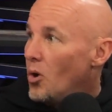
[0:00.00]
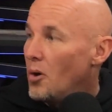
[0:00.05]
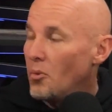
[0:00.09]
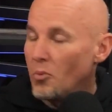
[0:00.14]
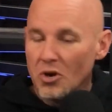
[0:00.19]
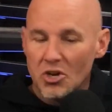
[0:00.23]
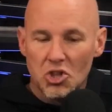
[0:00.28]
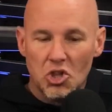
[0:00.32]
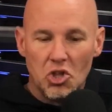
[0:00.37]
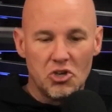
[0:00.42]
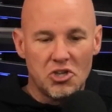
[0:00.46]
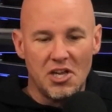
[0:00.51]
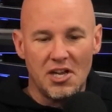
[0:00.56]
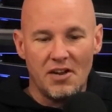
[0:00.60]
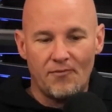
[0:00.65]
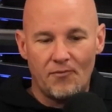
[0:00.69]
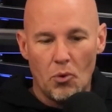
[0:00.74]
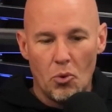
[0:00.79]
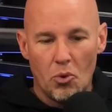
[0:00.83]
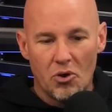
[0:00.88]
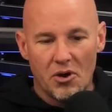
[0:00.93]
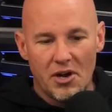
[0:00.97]
what the time. We're looking
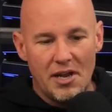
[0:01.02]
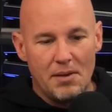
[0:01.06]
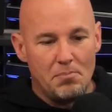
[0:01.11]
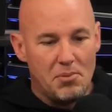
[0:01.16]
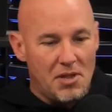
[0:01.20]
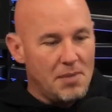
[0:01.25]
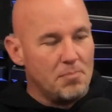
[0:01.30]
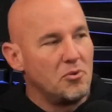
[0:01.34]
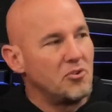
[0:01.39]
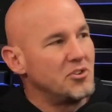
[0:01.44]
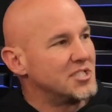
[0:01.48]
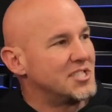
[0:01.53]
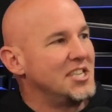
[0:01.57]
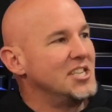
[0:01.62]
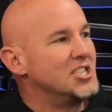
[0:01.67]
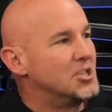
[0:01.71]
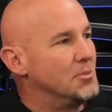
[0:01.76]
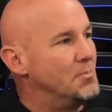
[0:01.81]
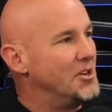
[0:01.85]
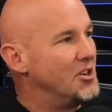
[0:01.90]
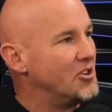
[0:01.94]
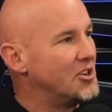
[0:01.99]
for in people is
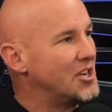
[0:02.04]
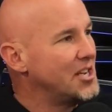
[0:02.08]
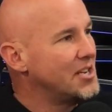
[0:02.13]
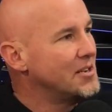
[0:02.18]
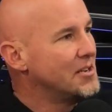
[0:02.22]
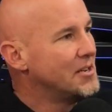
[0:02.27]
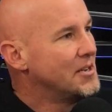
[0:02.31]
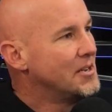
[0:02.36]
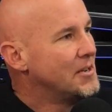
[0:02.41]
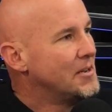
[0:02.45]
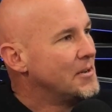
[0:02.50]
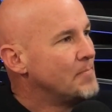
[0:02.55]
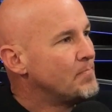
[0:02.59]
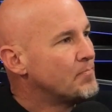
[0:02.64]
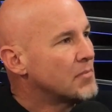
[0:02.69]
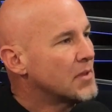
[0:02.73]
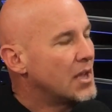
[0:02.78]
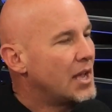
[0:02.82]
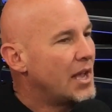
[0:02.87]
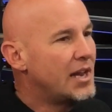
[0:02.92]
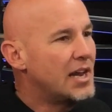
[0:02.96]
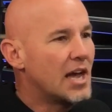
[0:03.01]
teachability. Yeah.
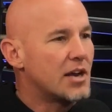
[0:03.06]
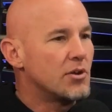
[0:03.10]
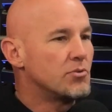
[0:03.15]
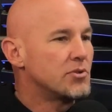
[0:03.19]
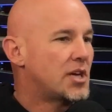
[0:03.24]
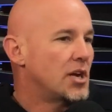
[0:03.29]
Mm. And I don't